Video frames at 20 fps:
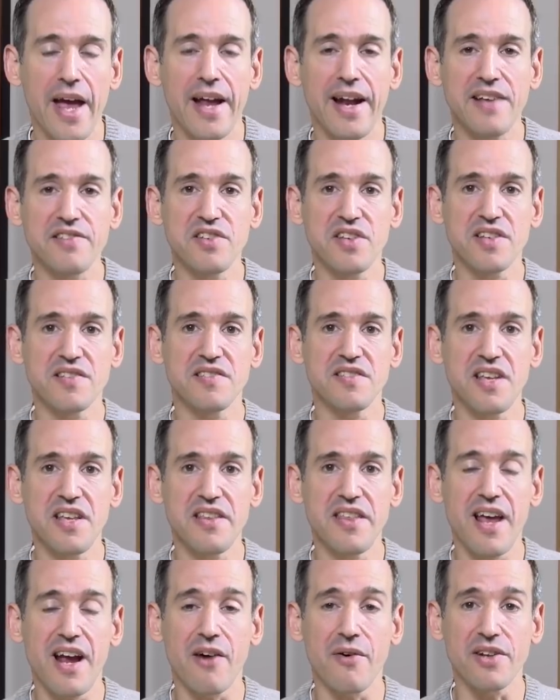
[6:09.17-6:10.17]
And as you can see
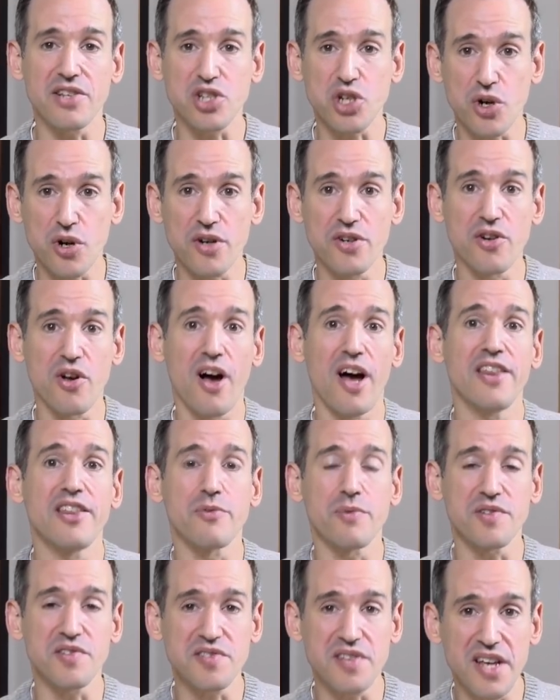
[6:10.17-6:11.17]
there, it turned on
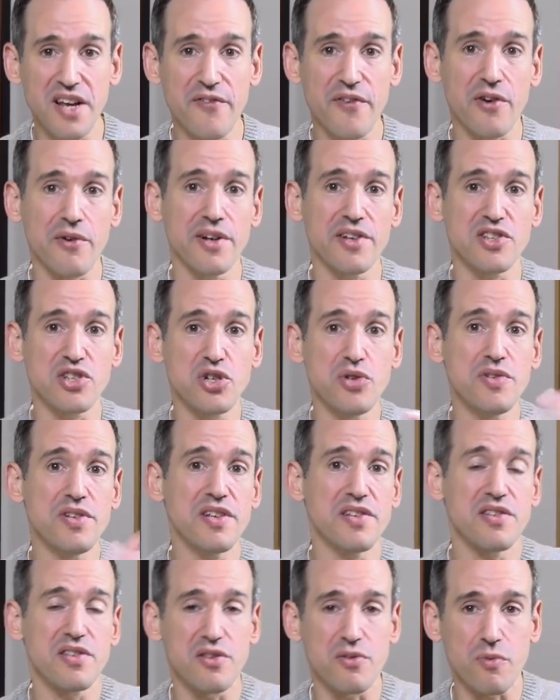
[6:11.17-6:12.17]
the receiver, it tuned
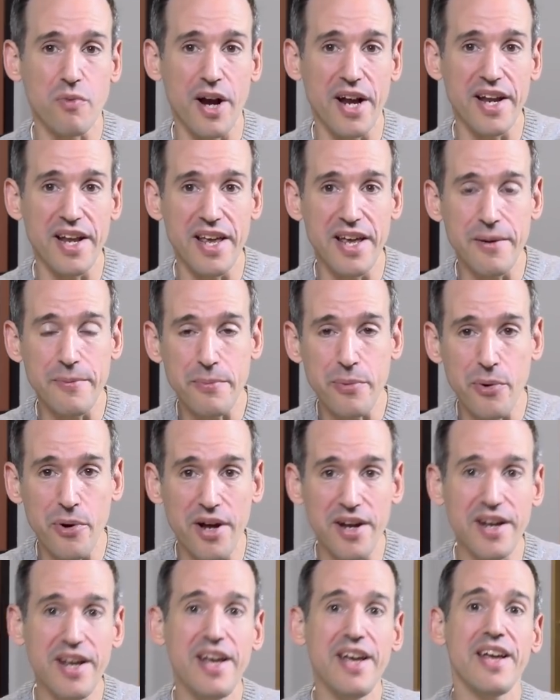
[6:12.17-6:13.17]
it to the right
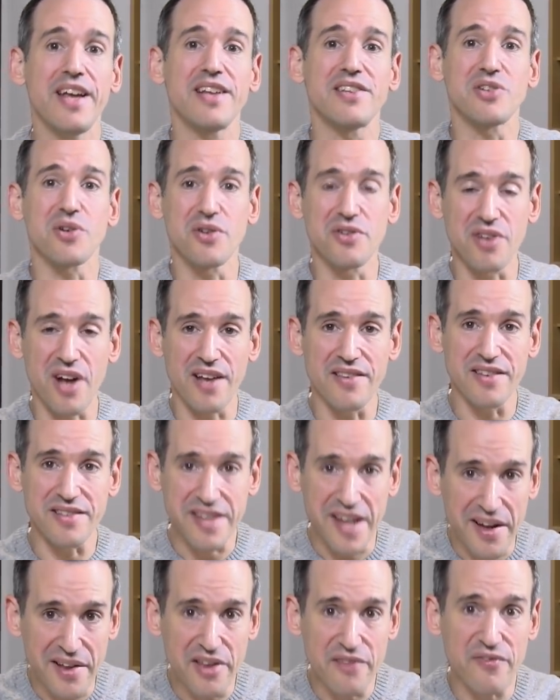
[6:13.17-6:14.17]
input, it turned on the
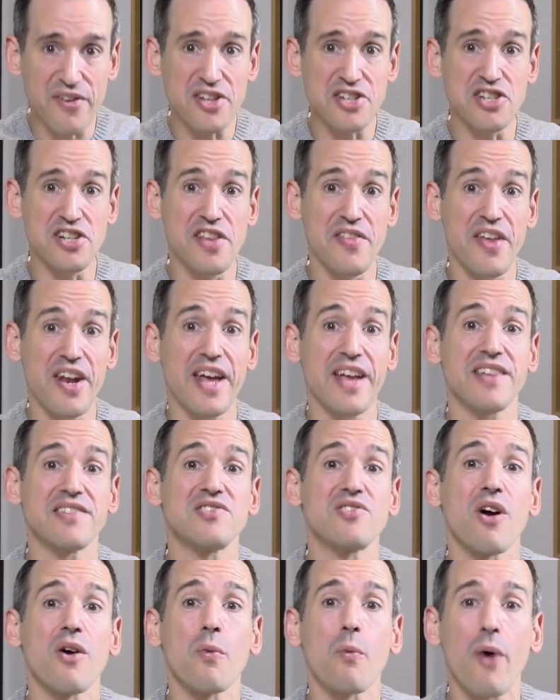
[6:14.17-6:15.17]
television, and then I
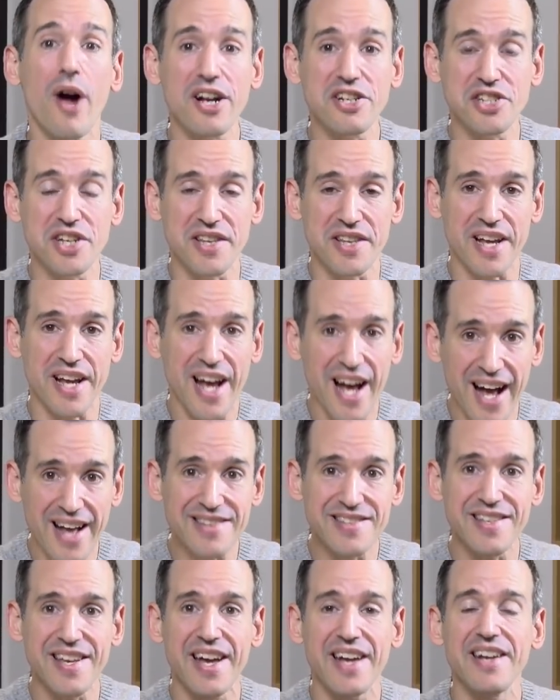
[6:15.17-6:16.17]
could start watching the
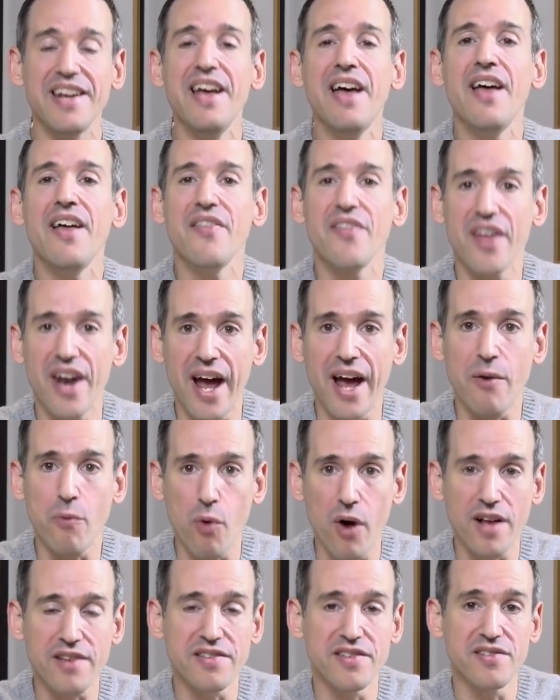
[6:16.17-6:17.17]
content that I
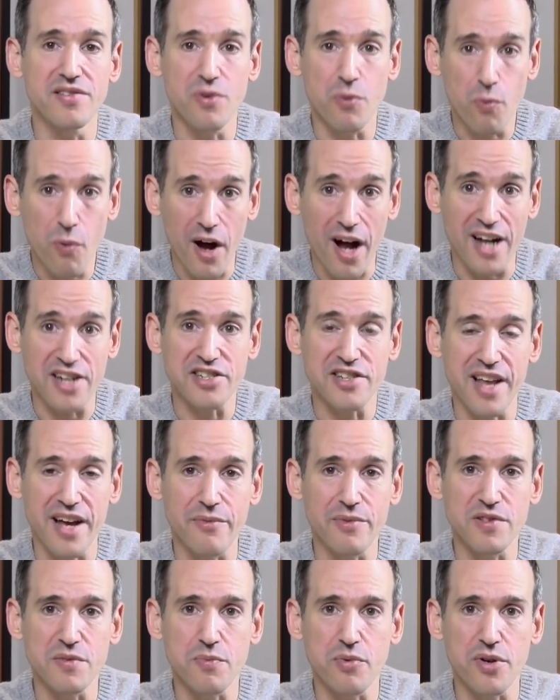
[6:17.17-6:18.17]
wanted to watch.
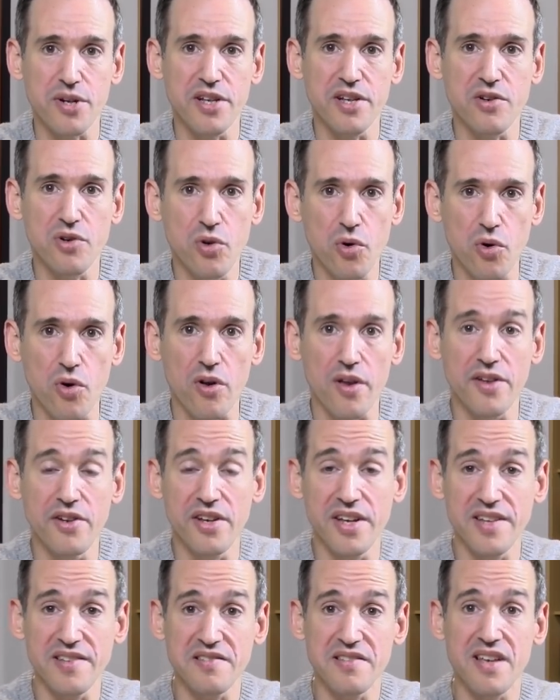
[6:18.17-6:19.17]
That was pretty cool. And
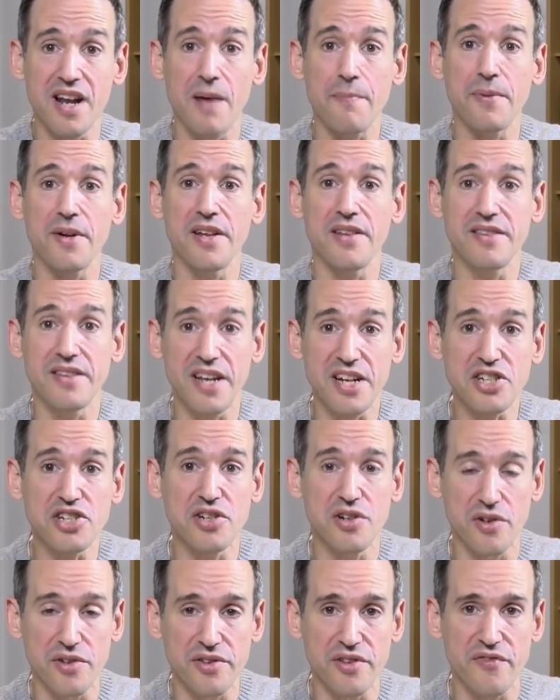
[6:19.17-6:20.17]
you can set up
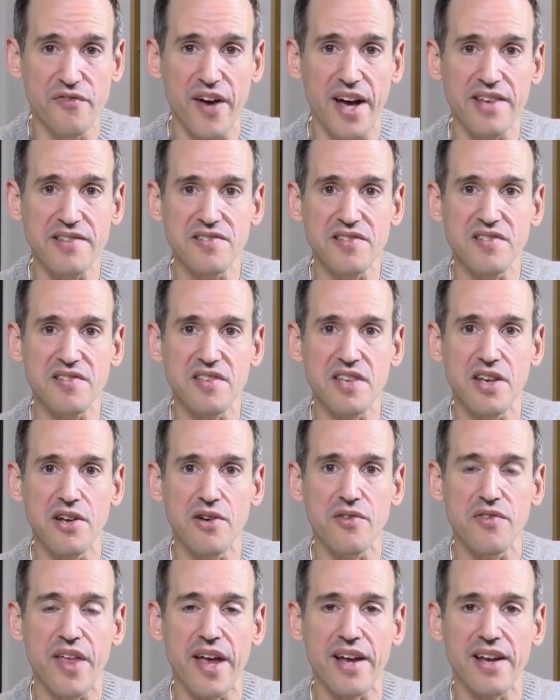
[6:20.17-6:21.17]
additional devices
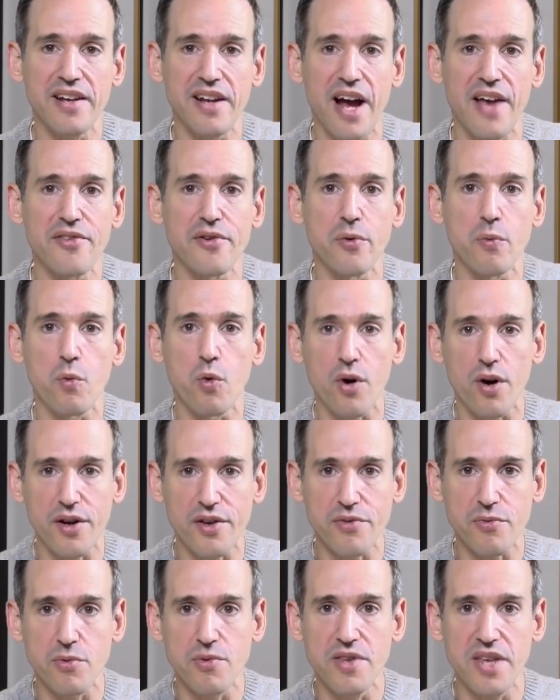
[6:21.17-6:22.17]
here that can either
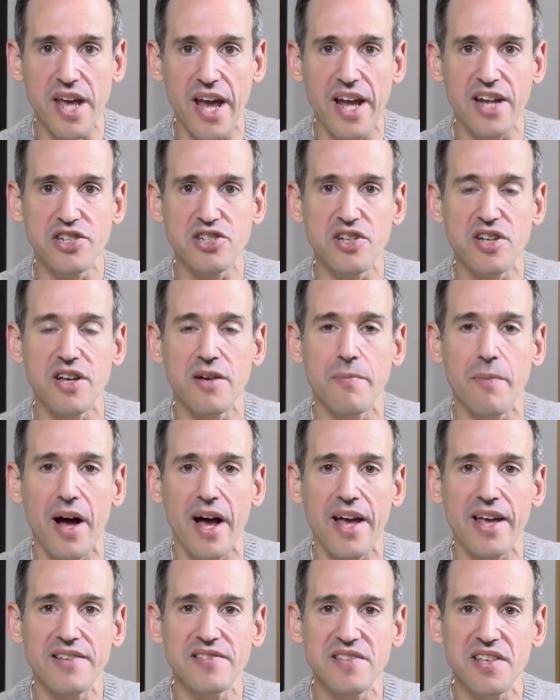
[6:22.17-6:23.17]
work through the
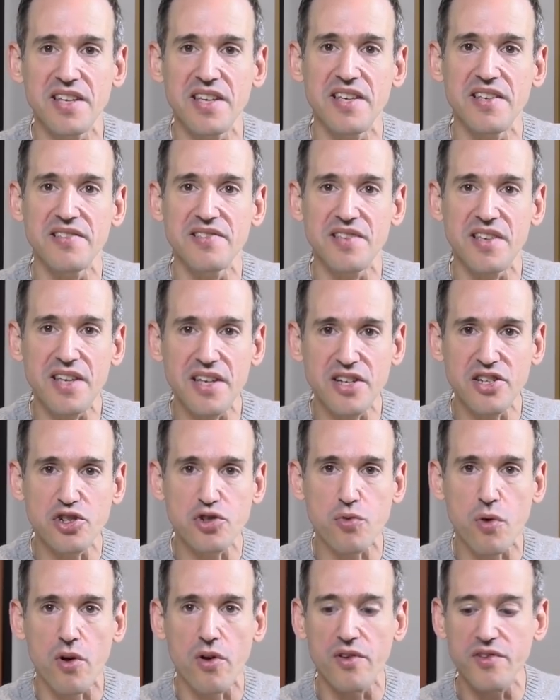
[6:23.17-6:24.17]
HDMI CEC
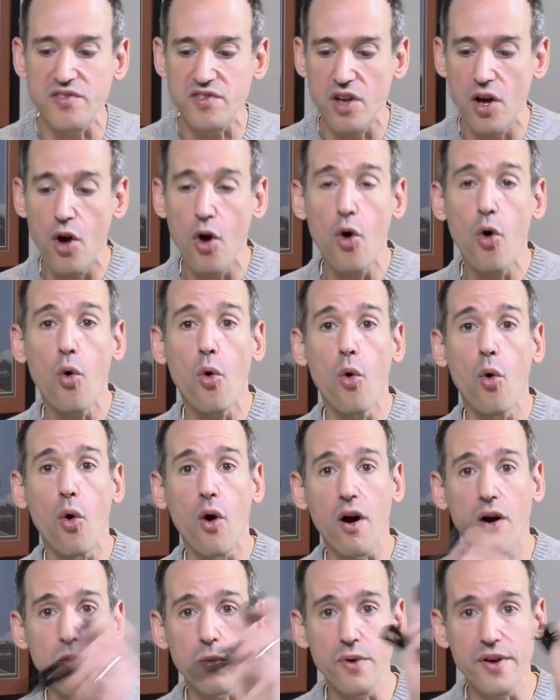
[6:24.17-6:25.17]
controls
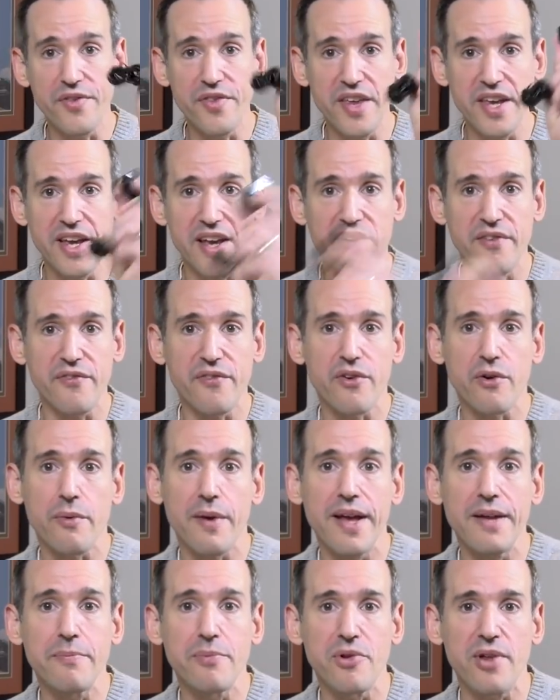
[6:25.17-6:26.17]
or with the
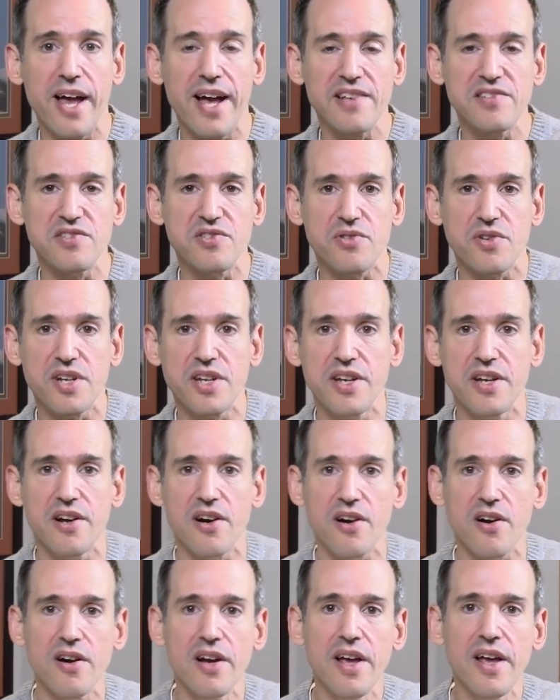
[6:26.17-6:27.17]
infrared blaster
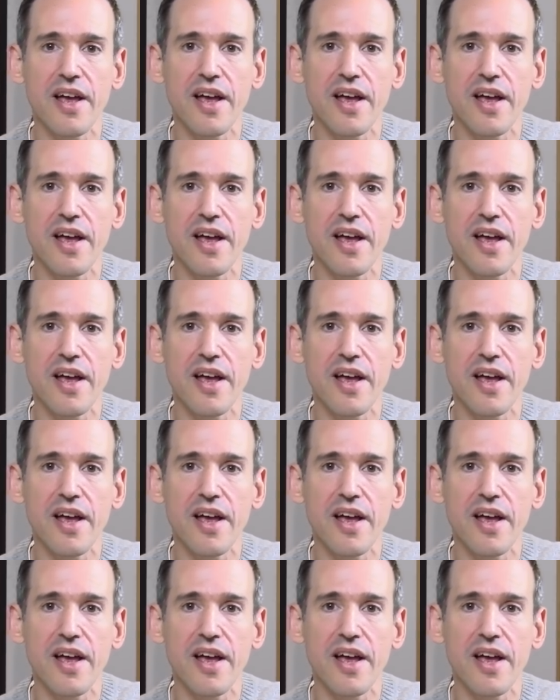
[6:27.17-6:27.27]
here.